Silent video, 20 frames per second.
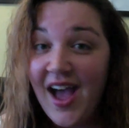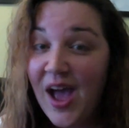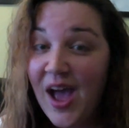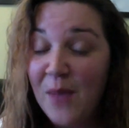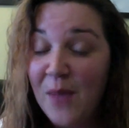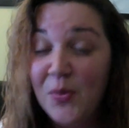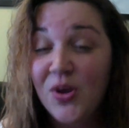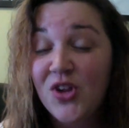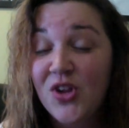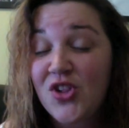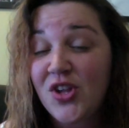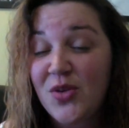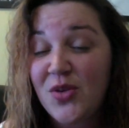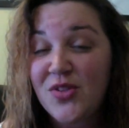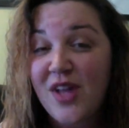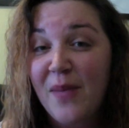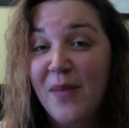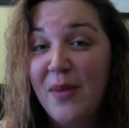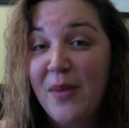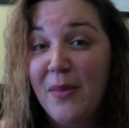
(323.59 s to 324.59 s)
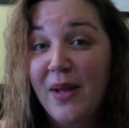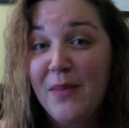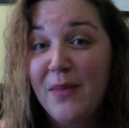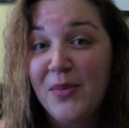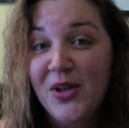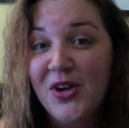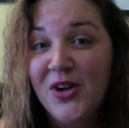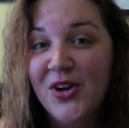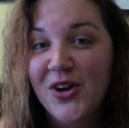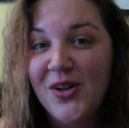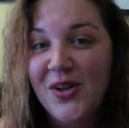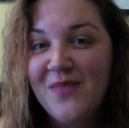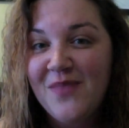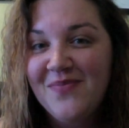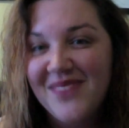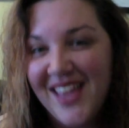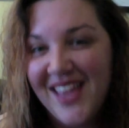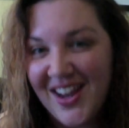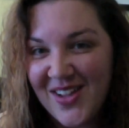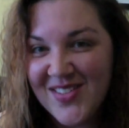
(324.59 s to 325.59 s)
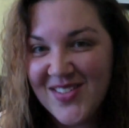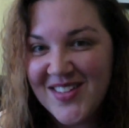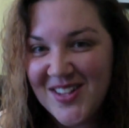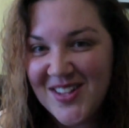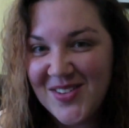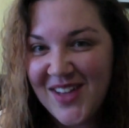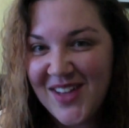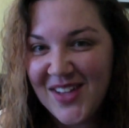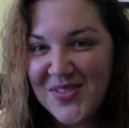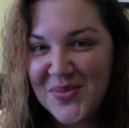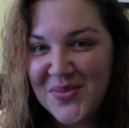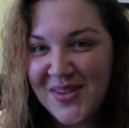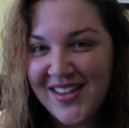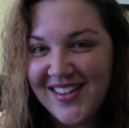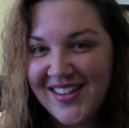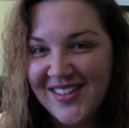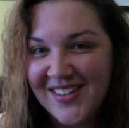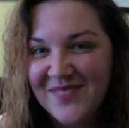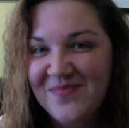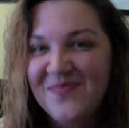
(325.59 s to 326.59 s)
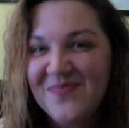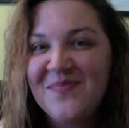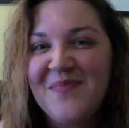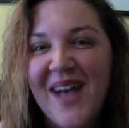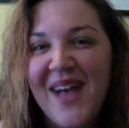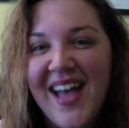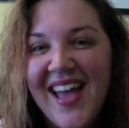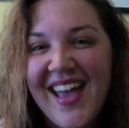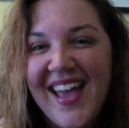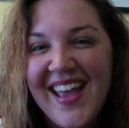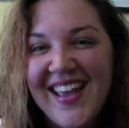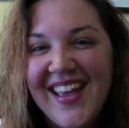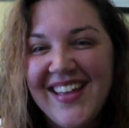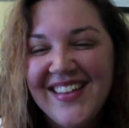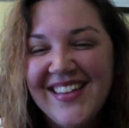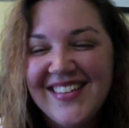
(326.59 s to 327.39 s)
I appreciate you stopping by BlookGirl, and I'll see you next week. Bye!